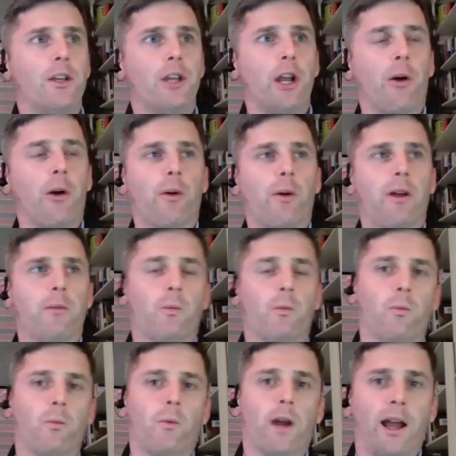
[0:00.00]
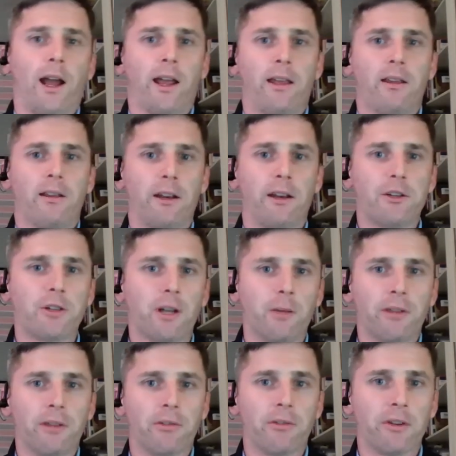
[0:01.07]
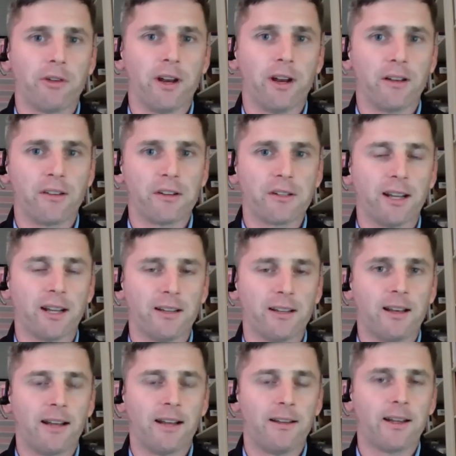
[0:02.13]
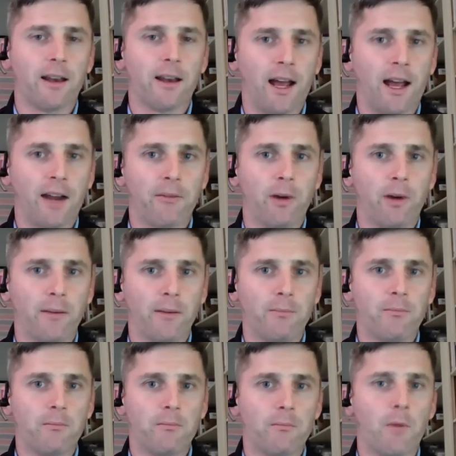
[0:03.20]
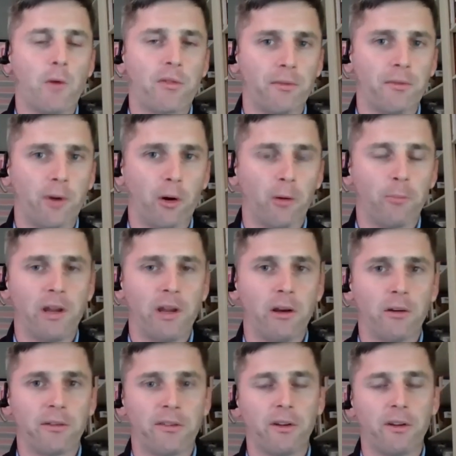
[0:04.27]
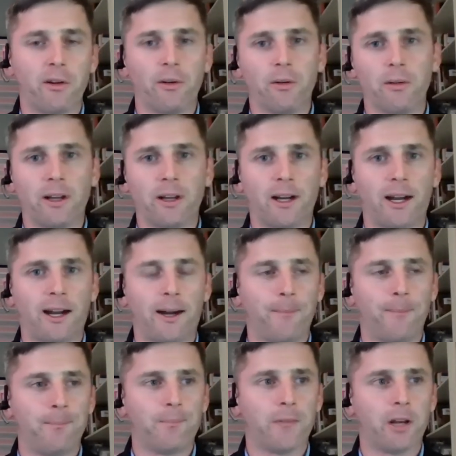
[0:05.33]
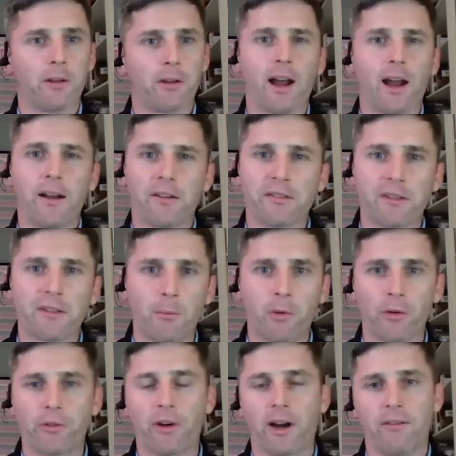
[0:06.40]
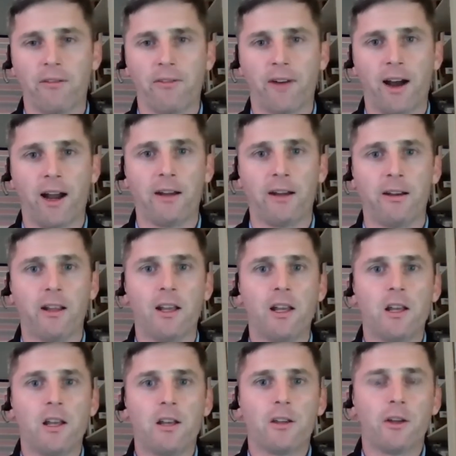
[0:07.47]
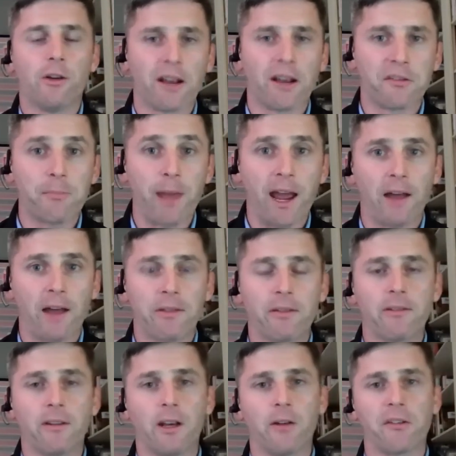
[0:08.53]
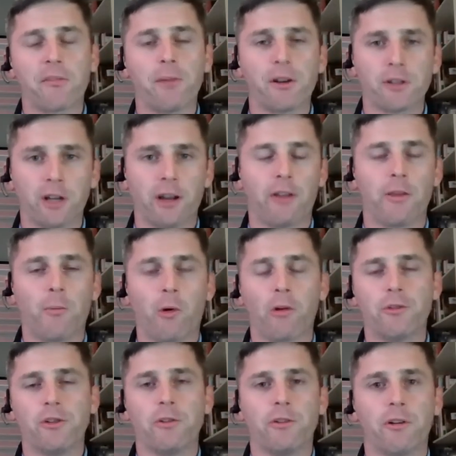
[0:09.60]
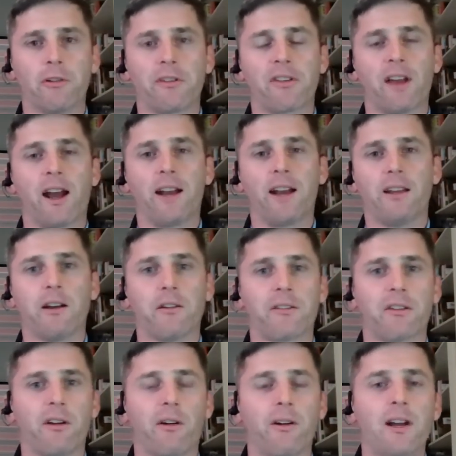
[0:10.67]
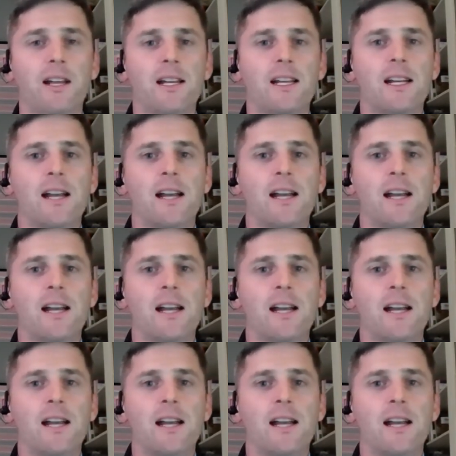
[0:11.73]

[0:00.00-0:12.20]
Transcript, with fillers: you know, when I initially went through the transition, I, I did a lot of what most of our peers do. Um, you know, kind of stumble trying to find your next path you know especially on the more junior side there so mm-hmm.